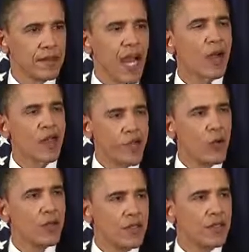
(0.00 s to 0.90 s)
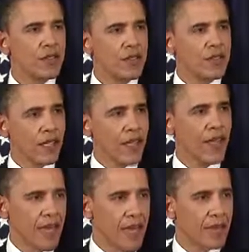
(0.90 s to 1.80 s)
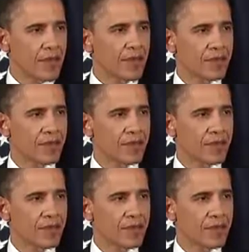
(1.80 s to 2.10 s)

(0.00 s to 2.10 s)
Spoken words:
I refused to let that happen.